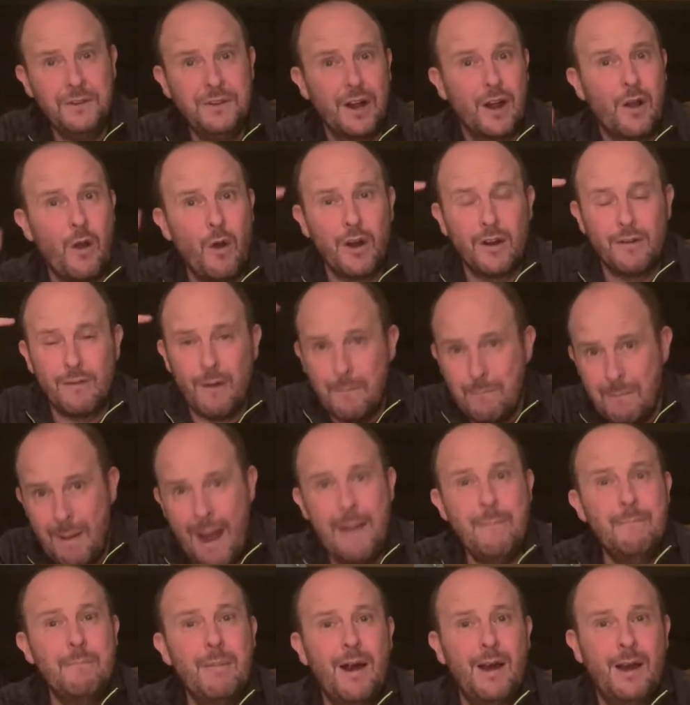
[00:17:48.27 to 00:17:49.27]
You're going to
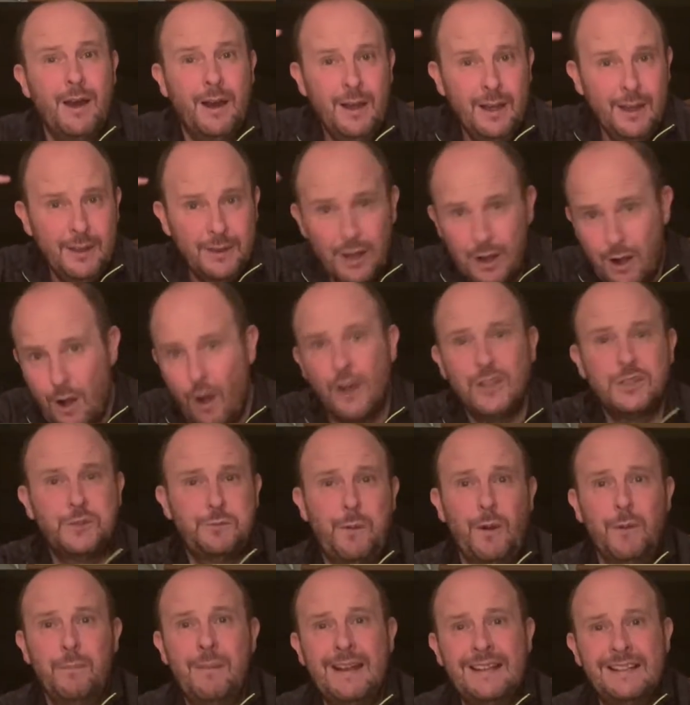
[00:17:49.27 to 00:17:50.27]
remember the
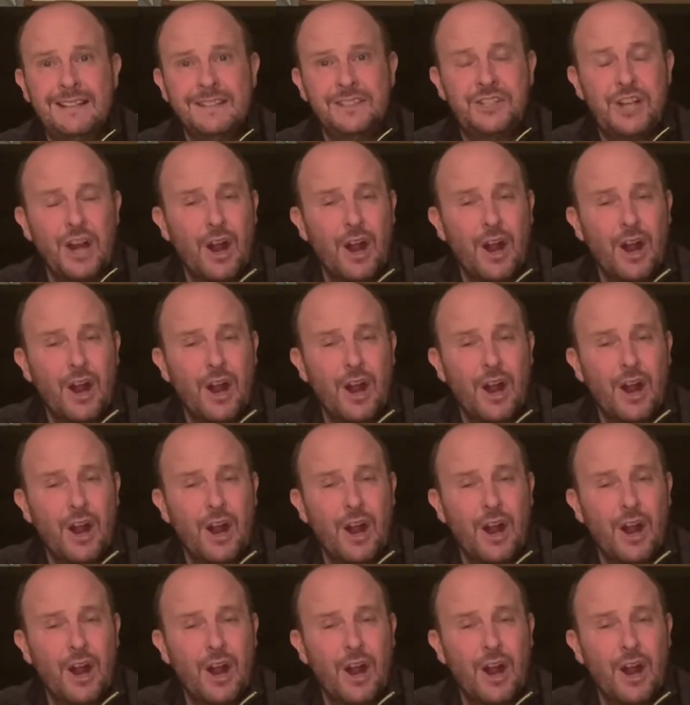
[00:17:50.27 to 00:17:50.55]
gospel meetings.